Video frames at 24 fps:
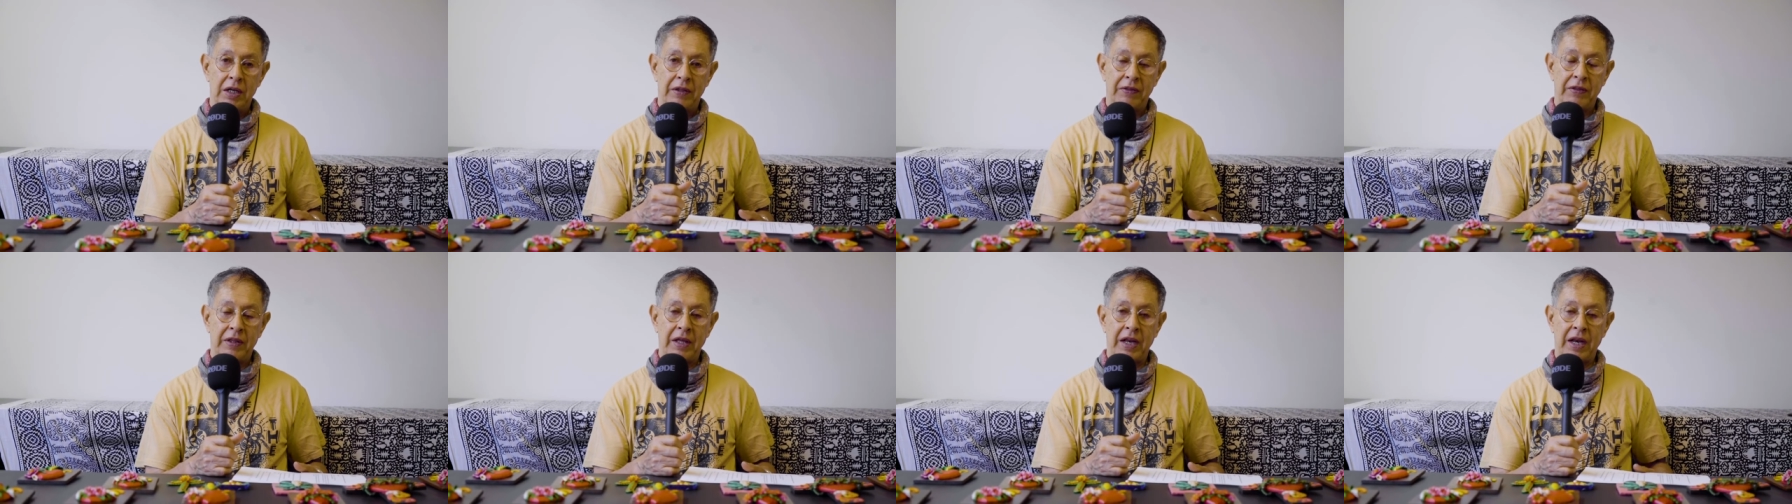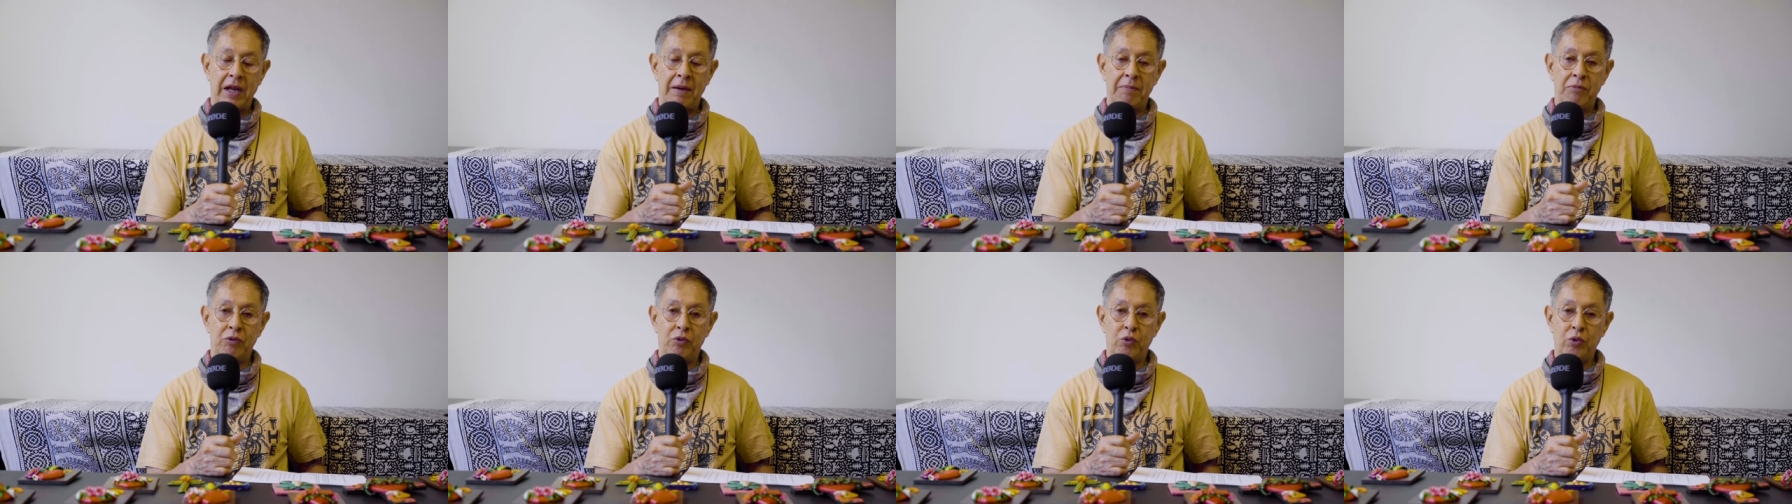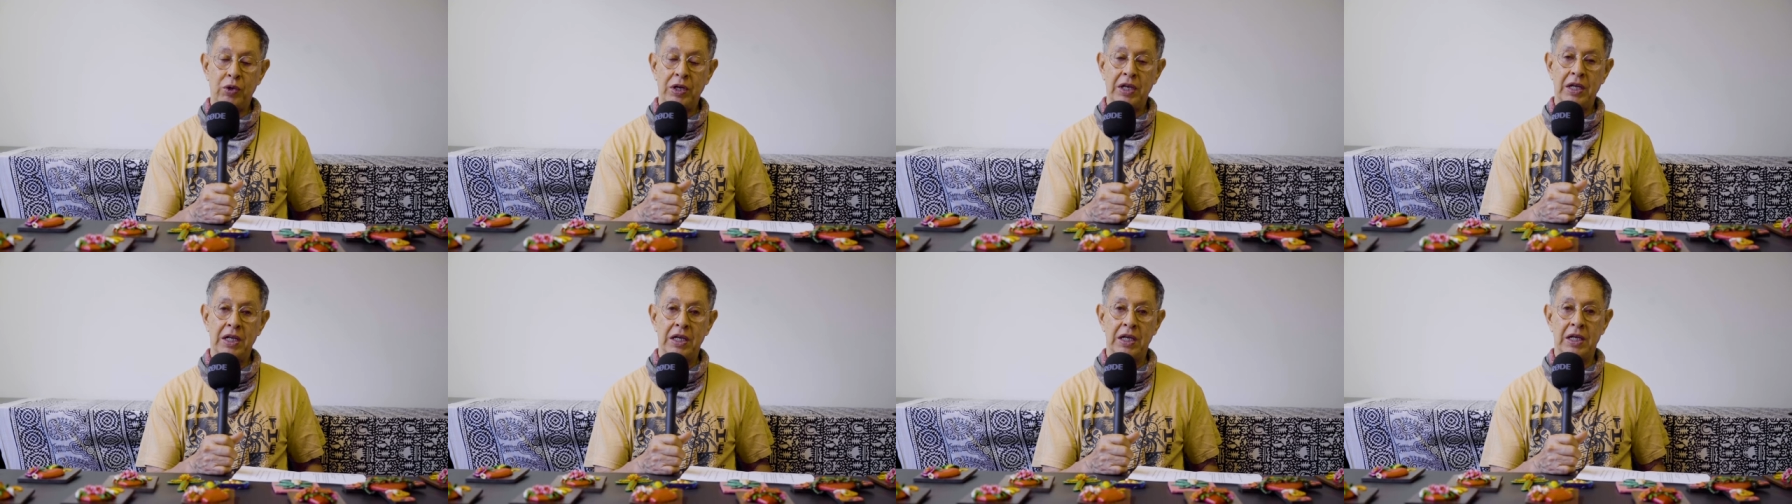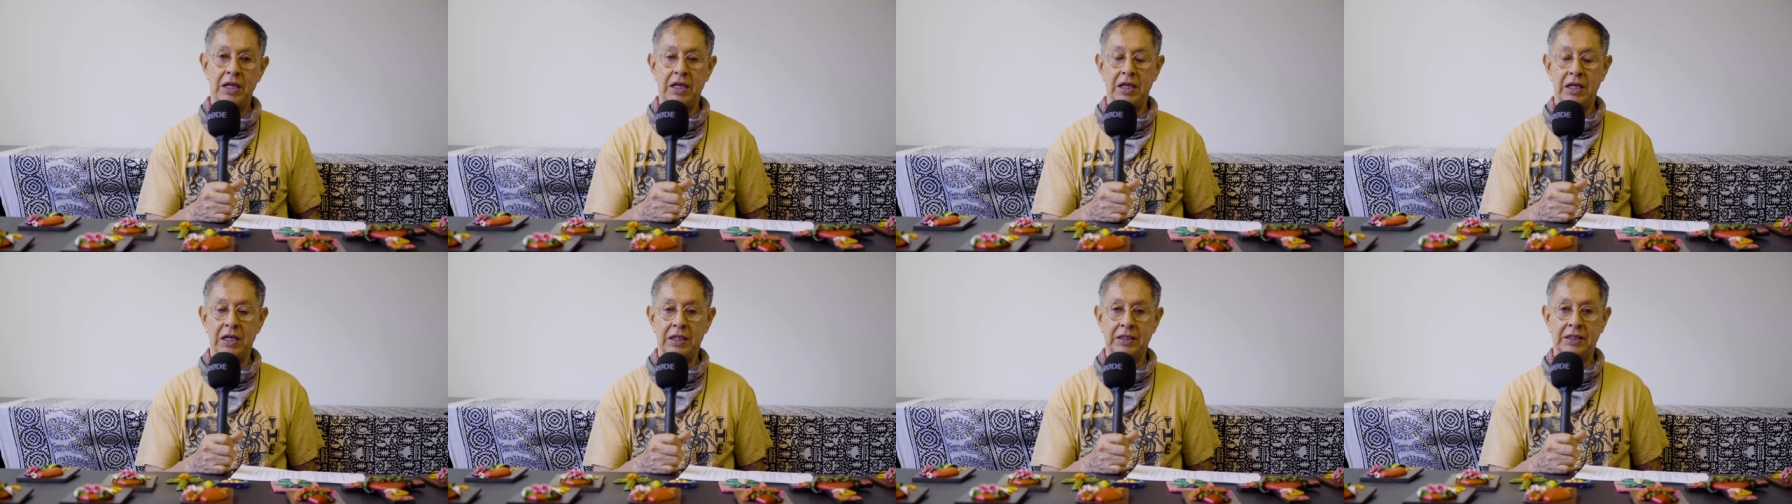that I'm
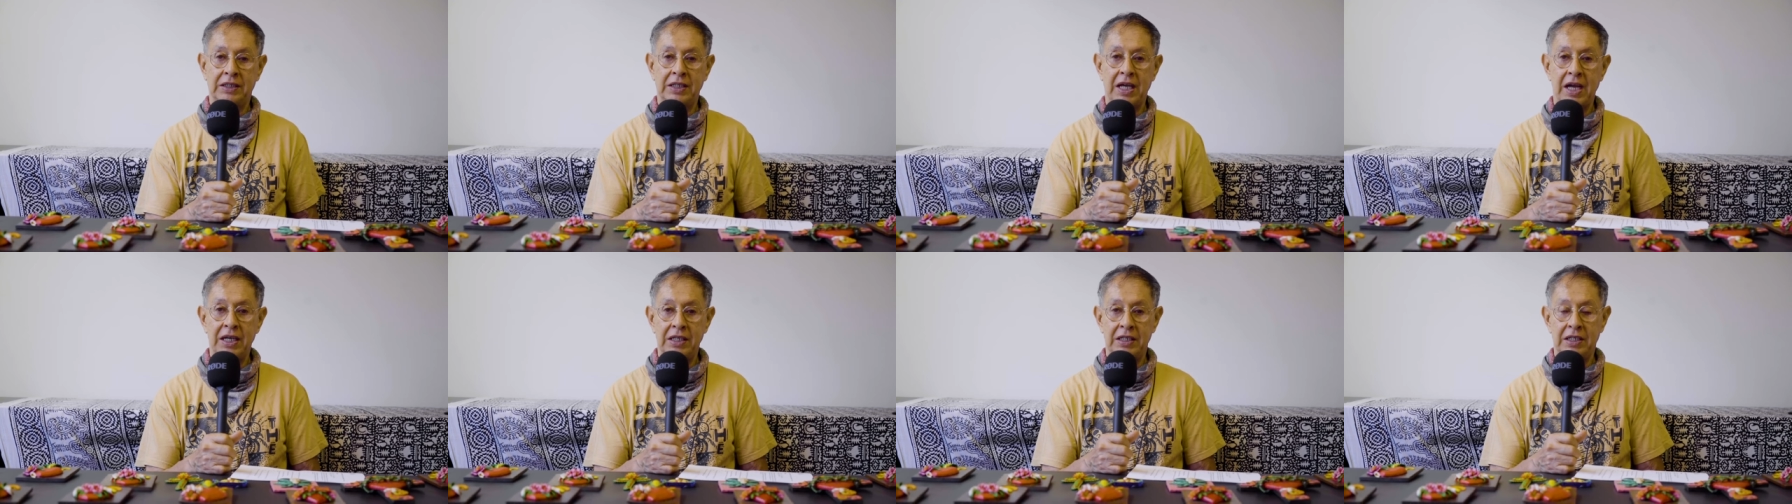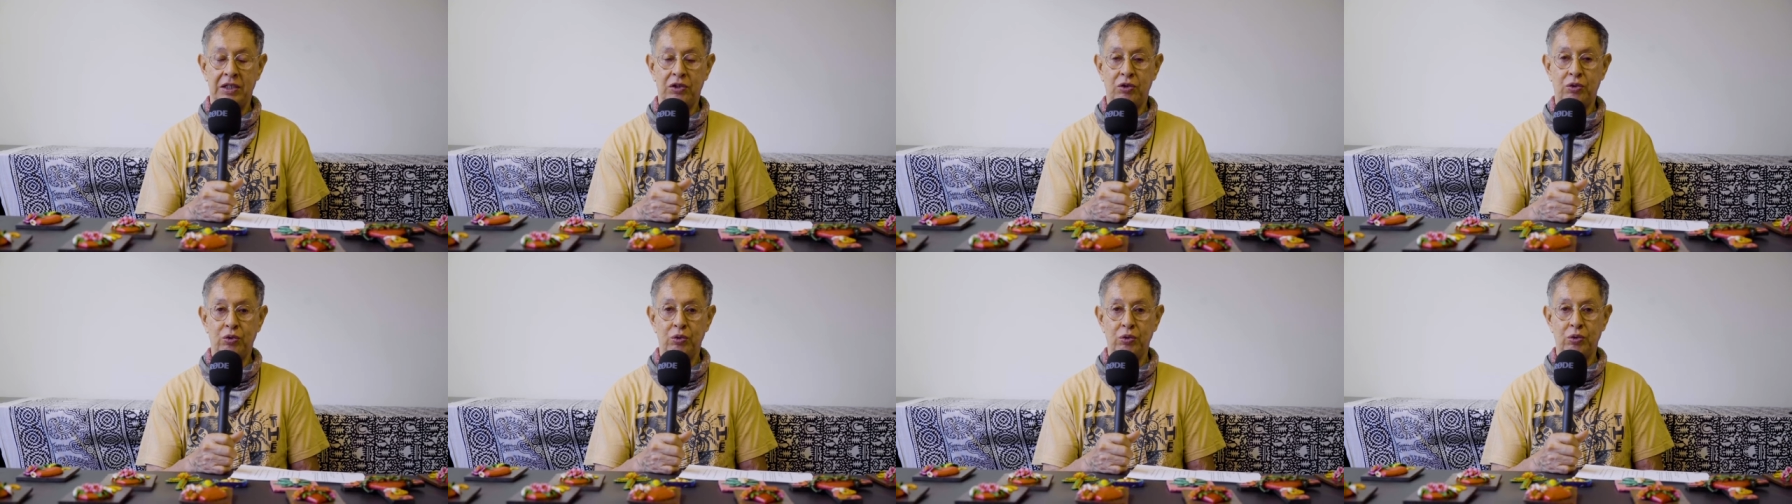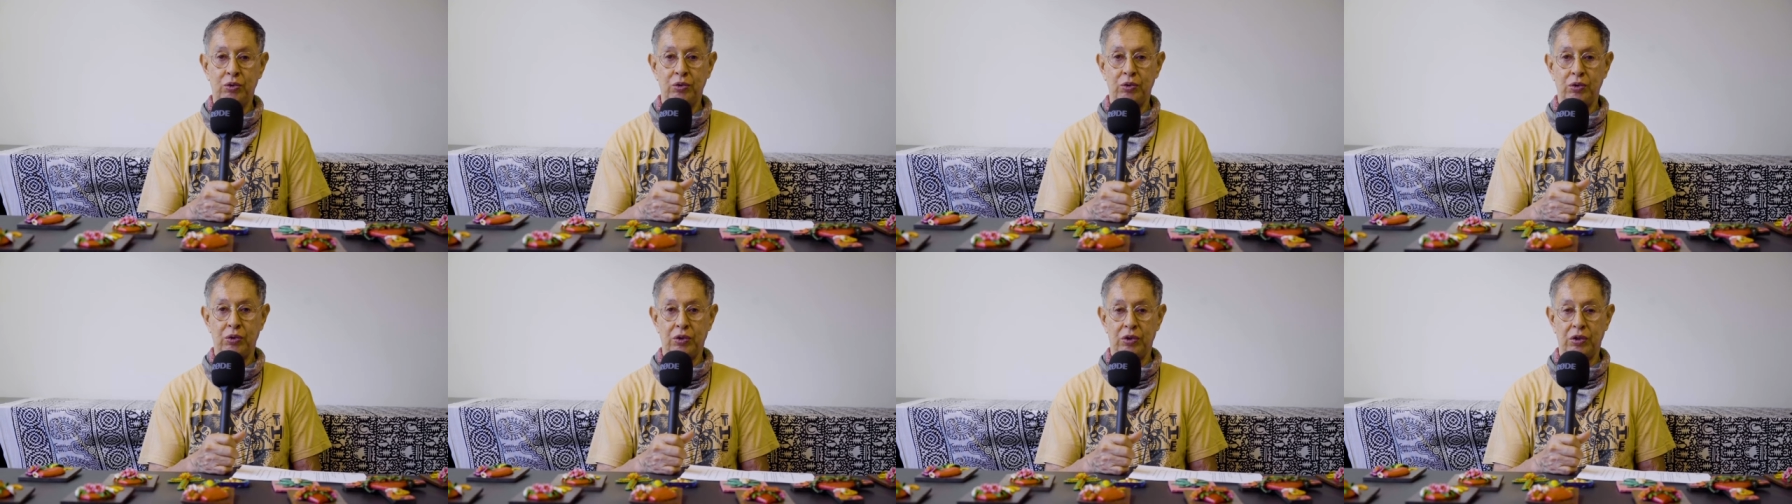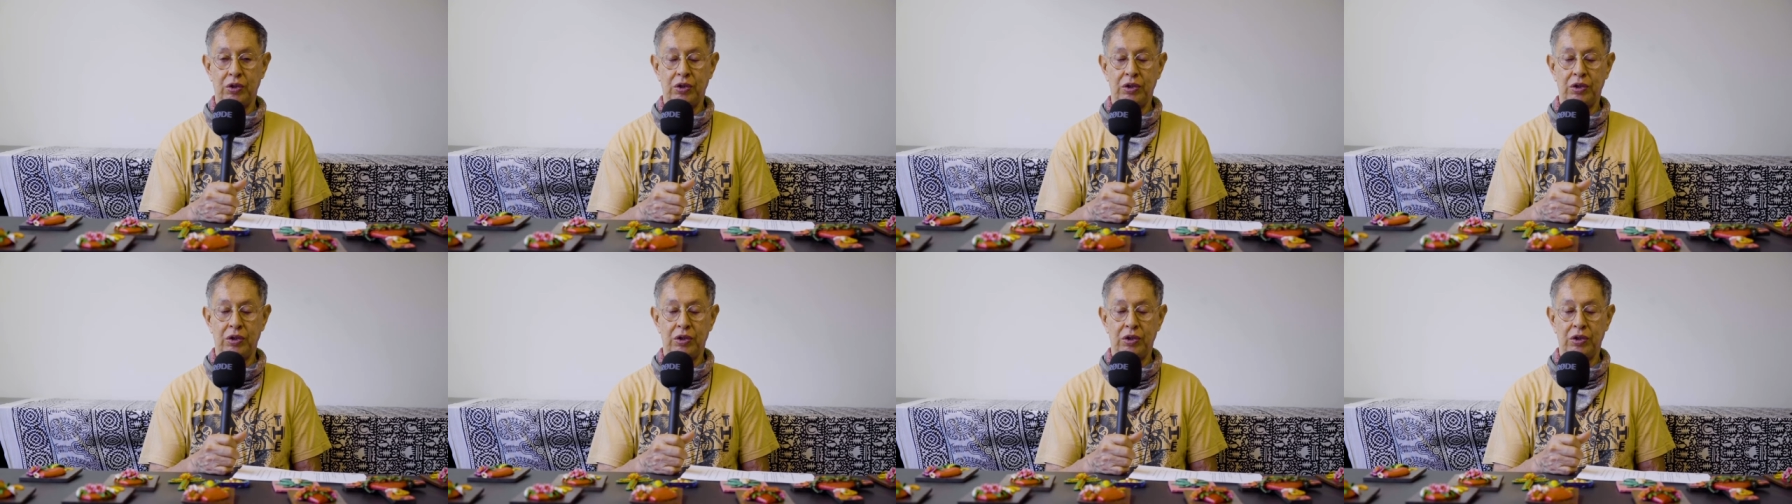really excited to